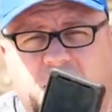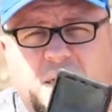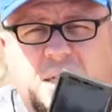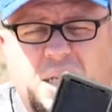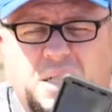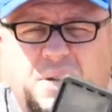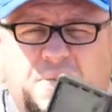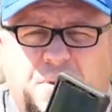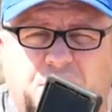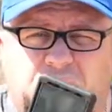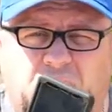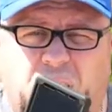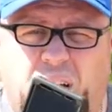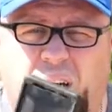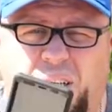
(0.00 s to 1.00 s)
that's the first
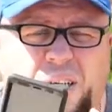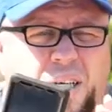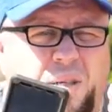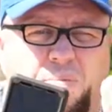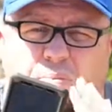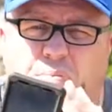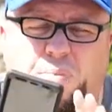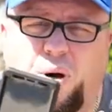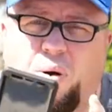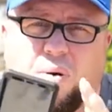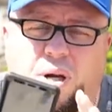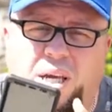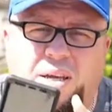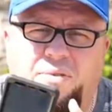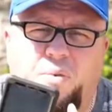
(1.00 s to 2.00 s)
thing that I did. But
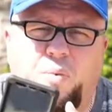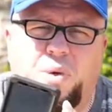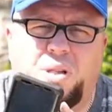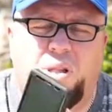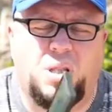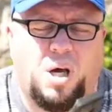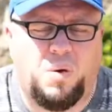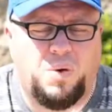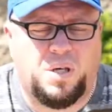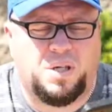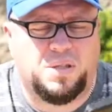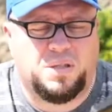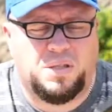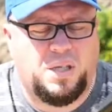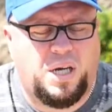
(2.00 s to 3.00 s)
even with lower,
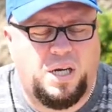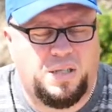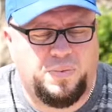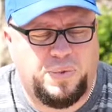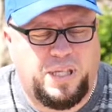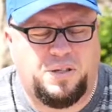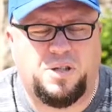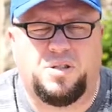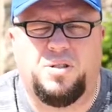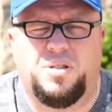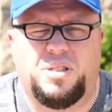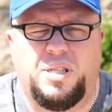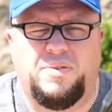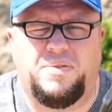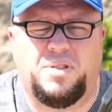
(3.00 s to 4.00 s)
uh, without the touch
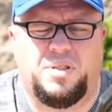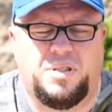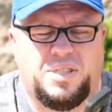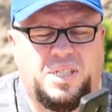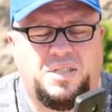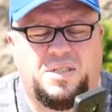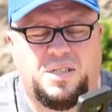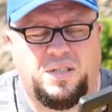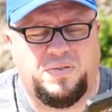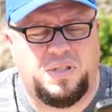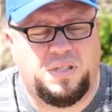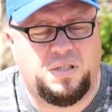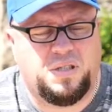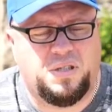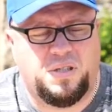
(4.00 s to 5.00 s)
sen sensitivity
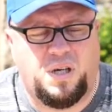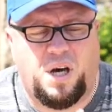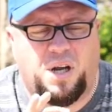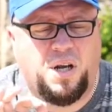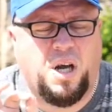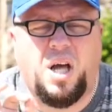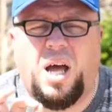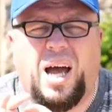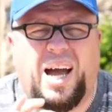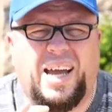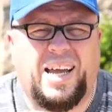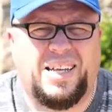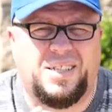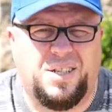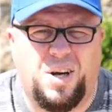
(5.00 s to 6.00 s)
turned on, I
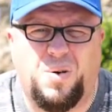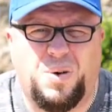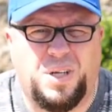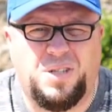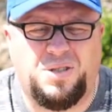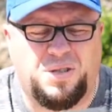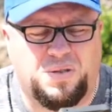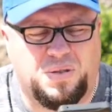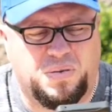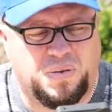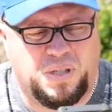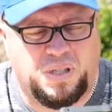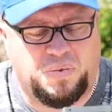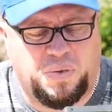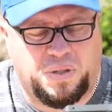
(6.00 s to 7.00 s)
had no issues
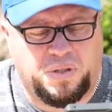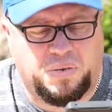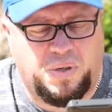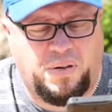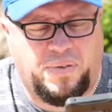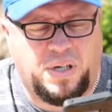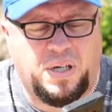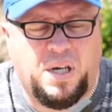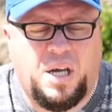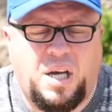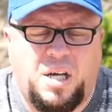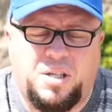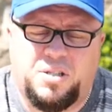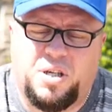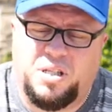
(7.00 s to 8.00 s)
with it whatsoever.
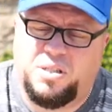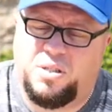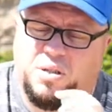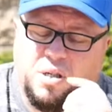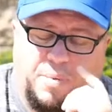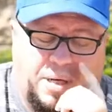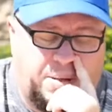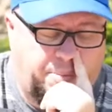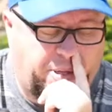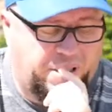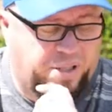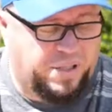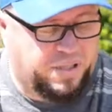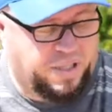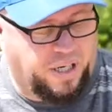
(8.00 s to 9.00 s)
So let's talk about a bit
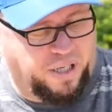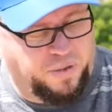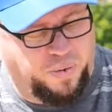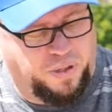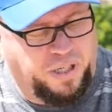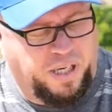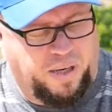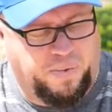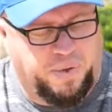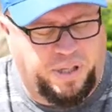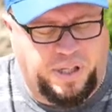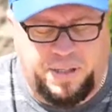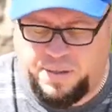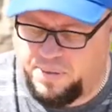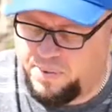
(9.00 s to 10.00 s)
of this case. What do you get with
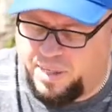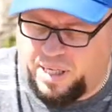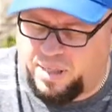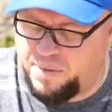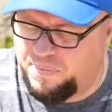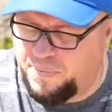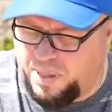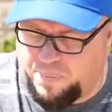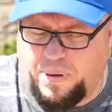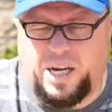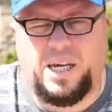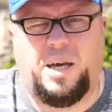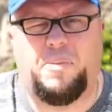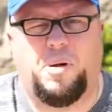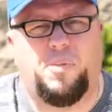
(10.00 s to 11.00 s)
it? Well,
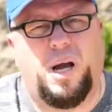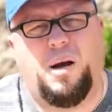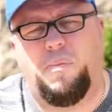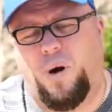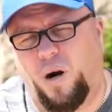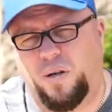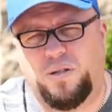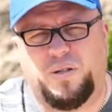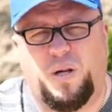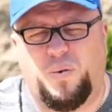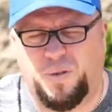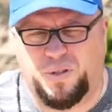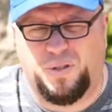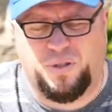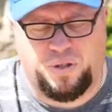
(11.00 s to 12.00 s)
mine came in a brown box, so I
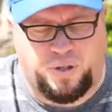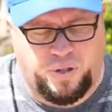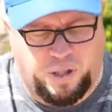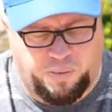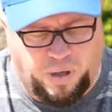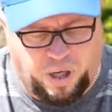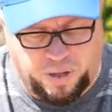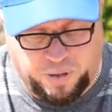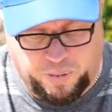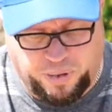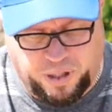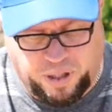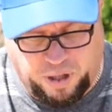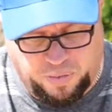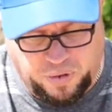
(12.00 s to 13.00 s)
wasn't going to show you the box,
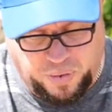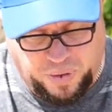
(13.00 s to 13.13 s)
but it comes